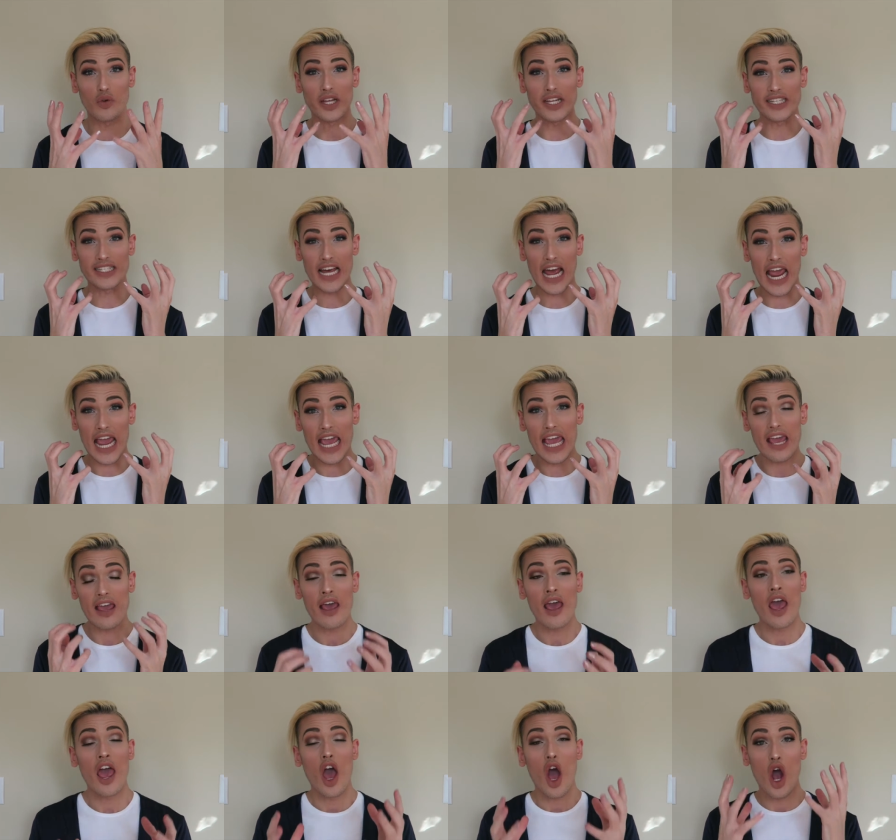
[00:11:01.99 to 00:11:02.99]
really
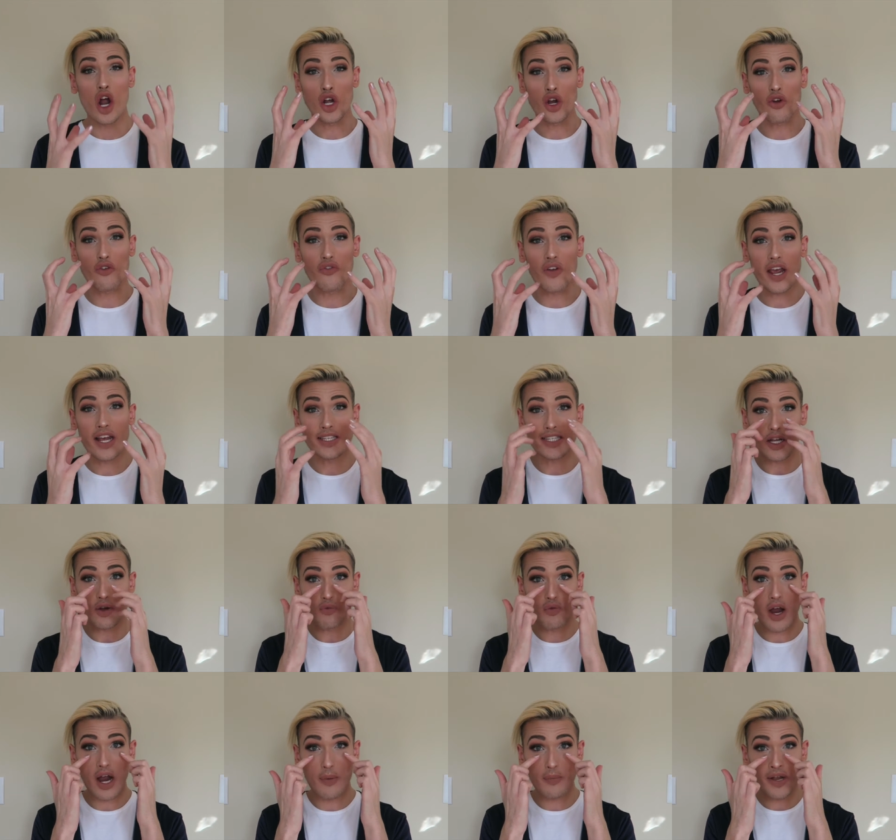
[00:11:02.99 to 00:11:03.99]
tight on your face, like
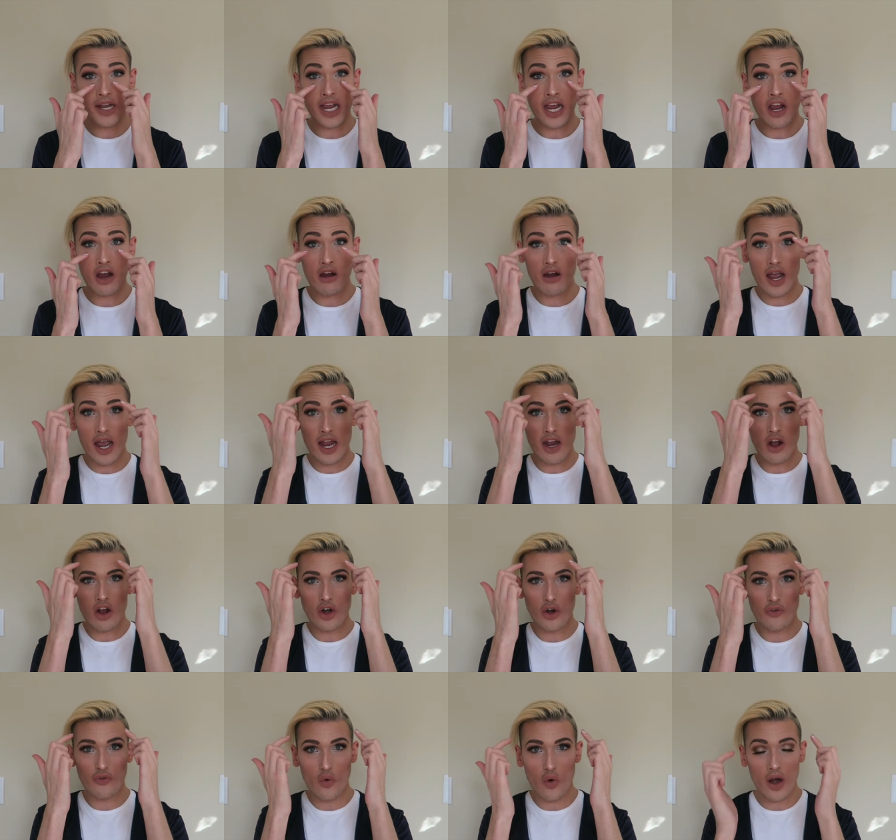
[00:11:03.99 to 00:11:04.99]
right up in here and
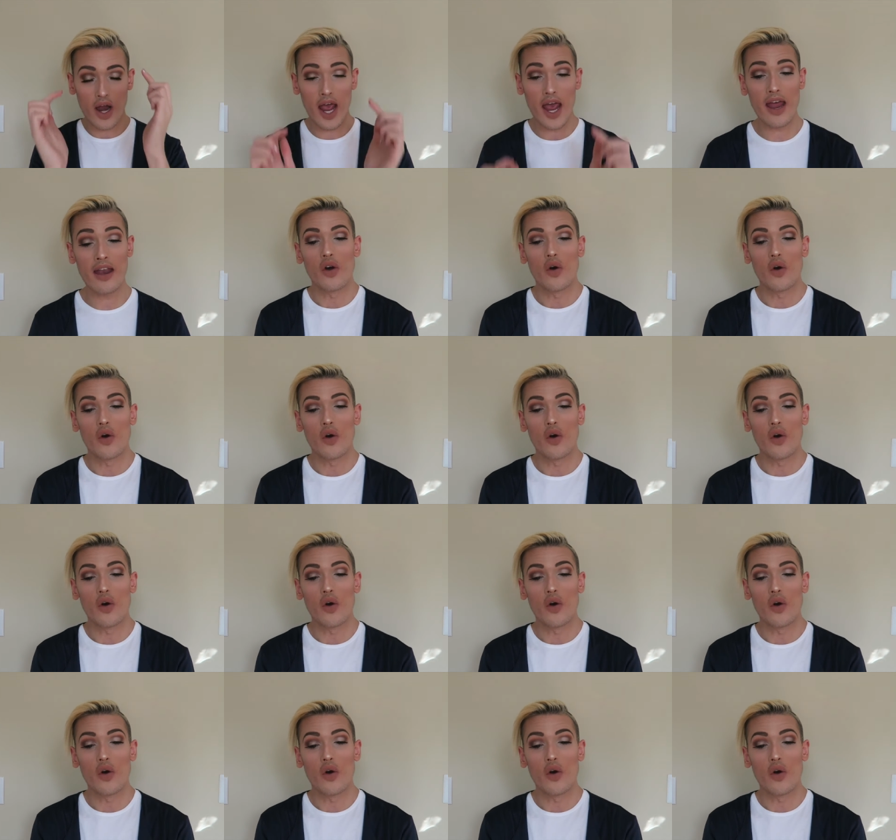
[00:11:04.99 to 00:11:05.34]
on your forehead.